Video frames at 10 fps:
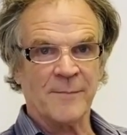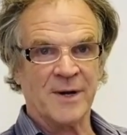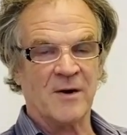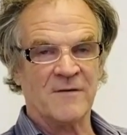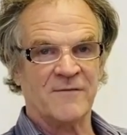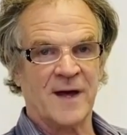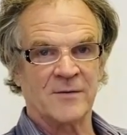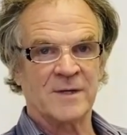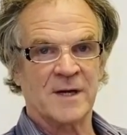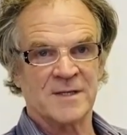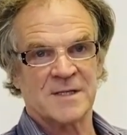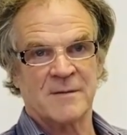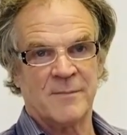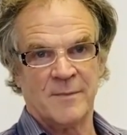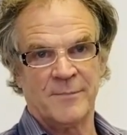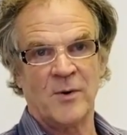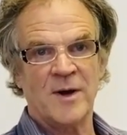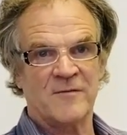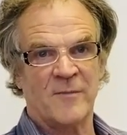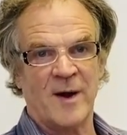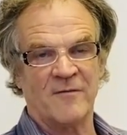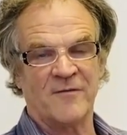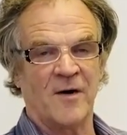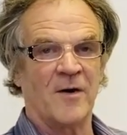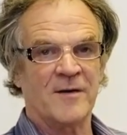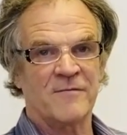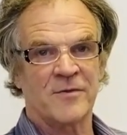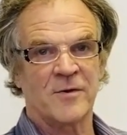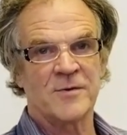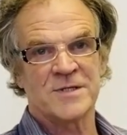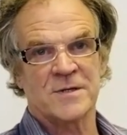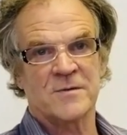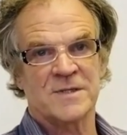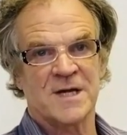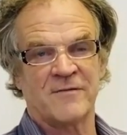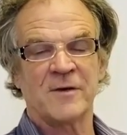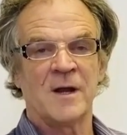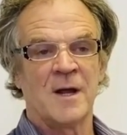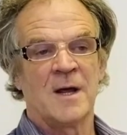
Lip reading: but I found as a boy of about 5 through to 7